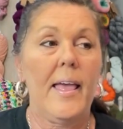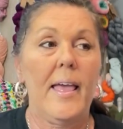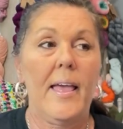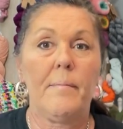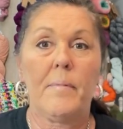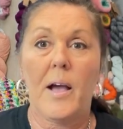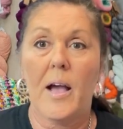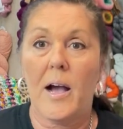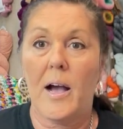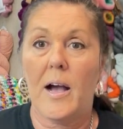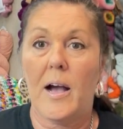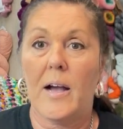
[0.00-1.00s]
and my,
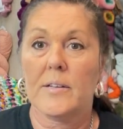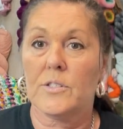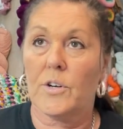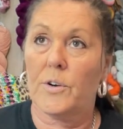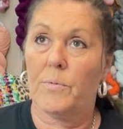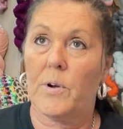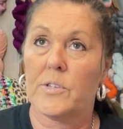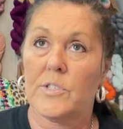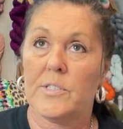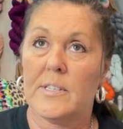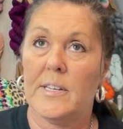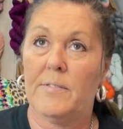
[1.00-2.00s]
I started
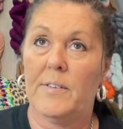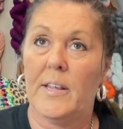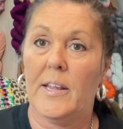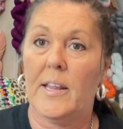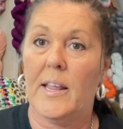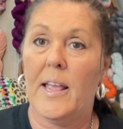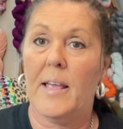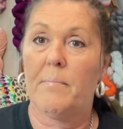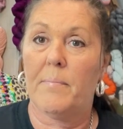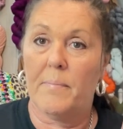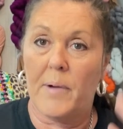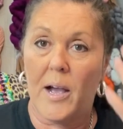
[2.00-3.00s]
watching TV and
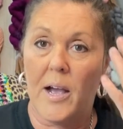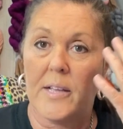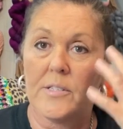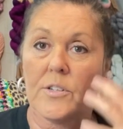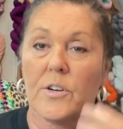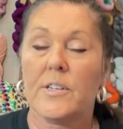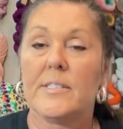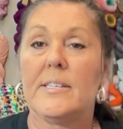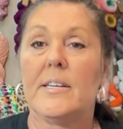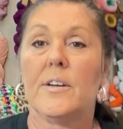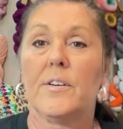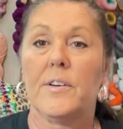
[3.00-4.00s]
my eyes started
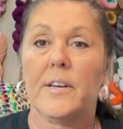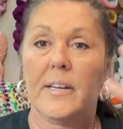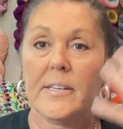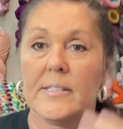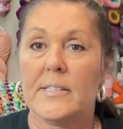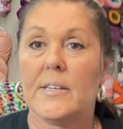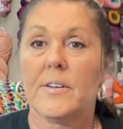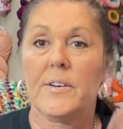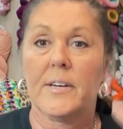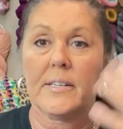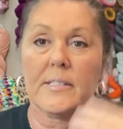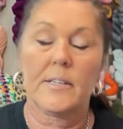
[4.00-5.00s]
tearing and
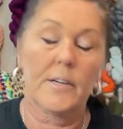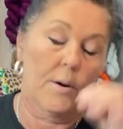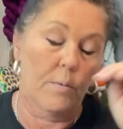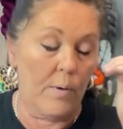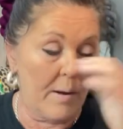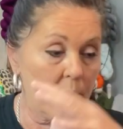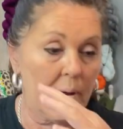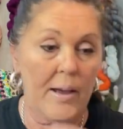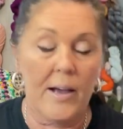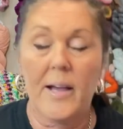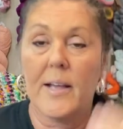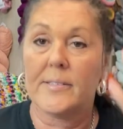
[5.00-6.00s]
tearing and tearing. I wiped my
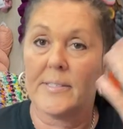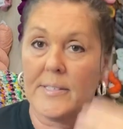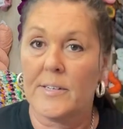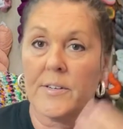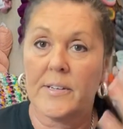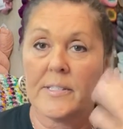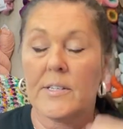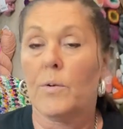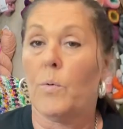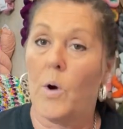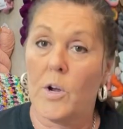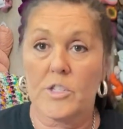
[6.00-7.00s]
eyes, tearing, tearing,
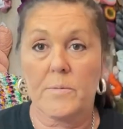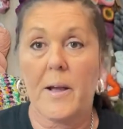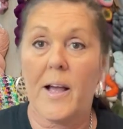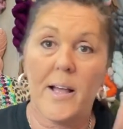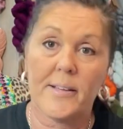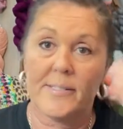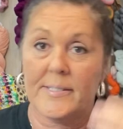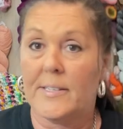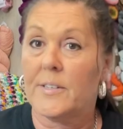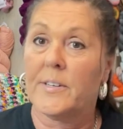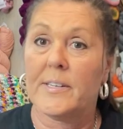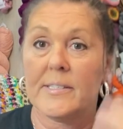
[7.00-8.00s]
washed my eyes,
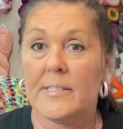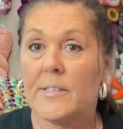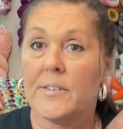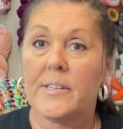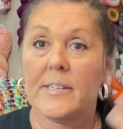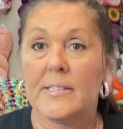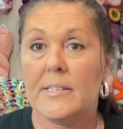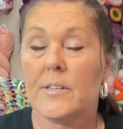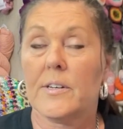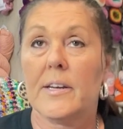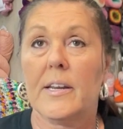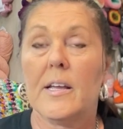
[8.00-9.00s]
tearing, tearing,
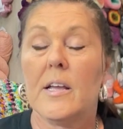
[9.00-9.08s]
tearing.